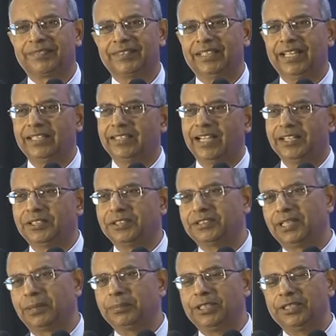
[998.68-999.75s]
then that is
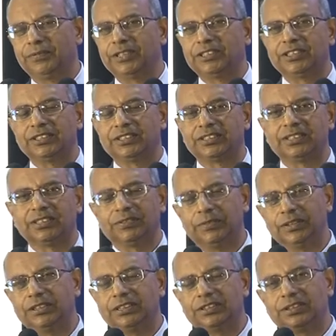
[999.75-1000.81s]
something which
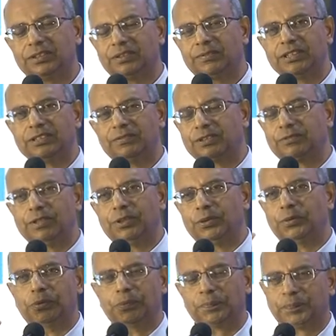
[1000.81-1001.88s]
will
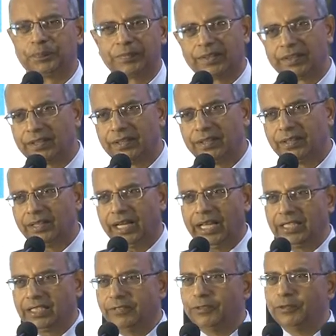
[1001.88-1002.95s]
do.
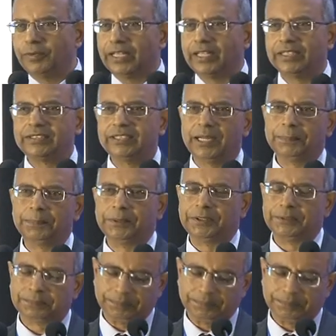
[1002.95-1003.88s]
I'll give you one example.